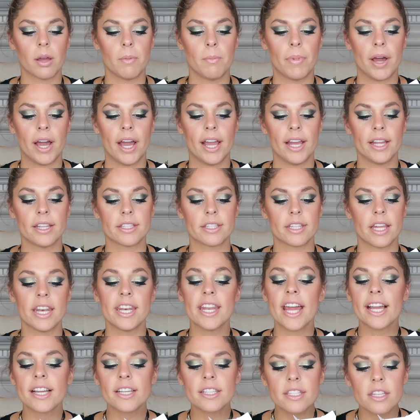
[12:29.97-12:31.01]
combines
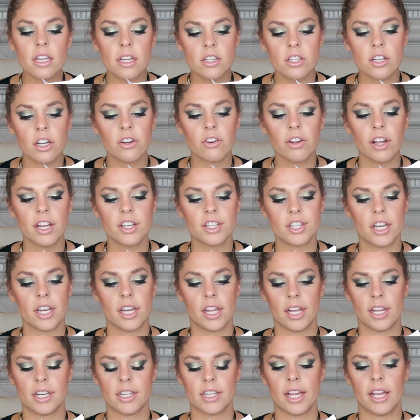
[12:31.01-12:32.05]
next
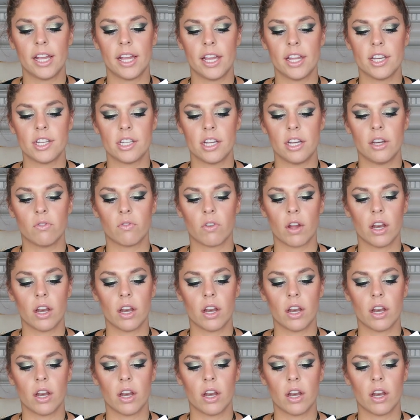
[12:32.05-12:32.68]
generation anti-aging